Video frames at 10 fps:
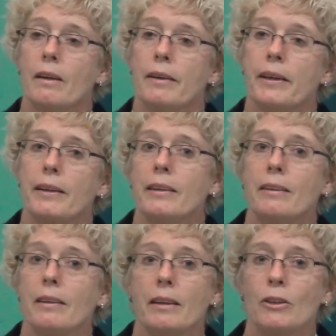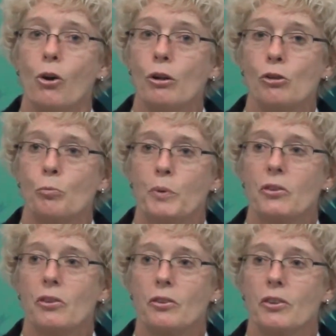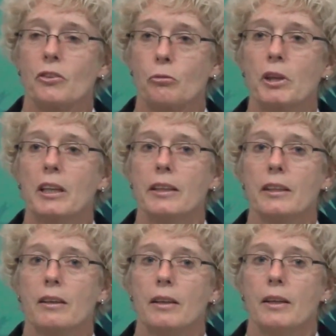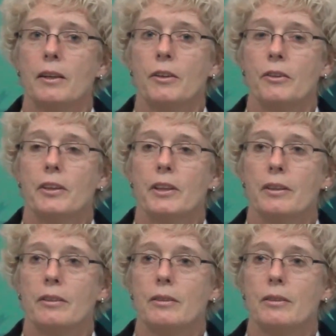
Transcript: In all species it's really the